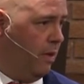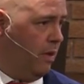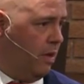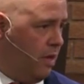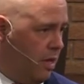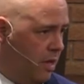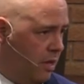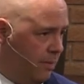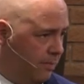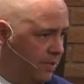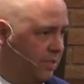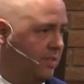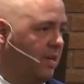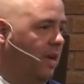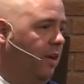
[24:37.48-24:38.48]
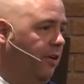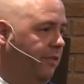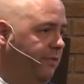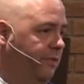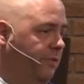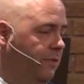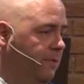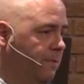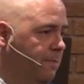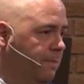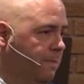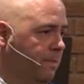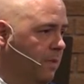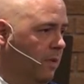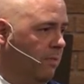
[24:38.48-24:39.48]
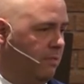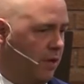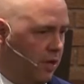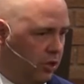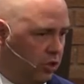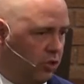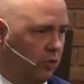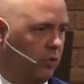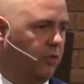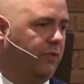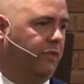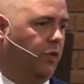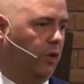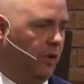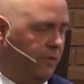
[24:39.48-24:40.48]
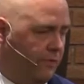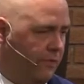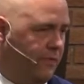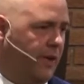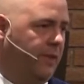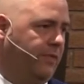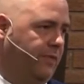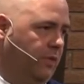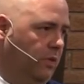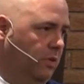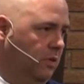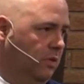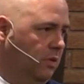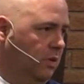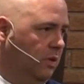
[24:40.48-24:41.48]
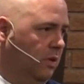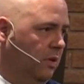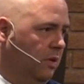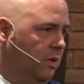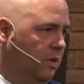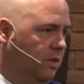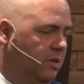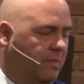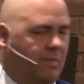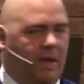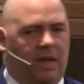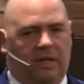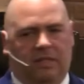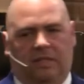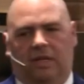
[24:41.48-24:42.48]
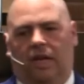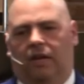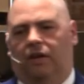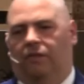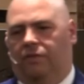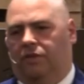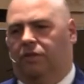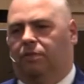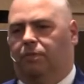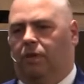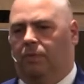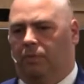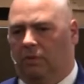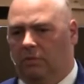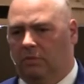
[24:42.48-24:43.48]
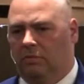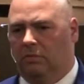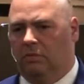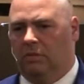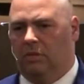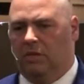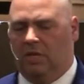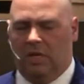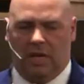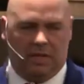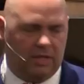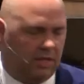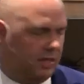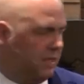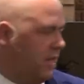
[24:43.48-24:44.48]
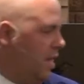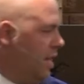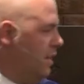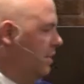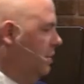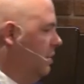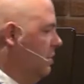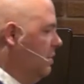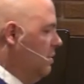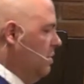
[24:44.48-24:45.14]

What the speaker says: He himself, being truthful and faithful, demands that of his people. In this case,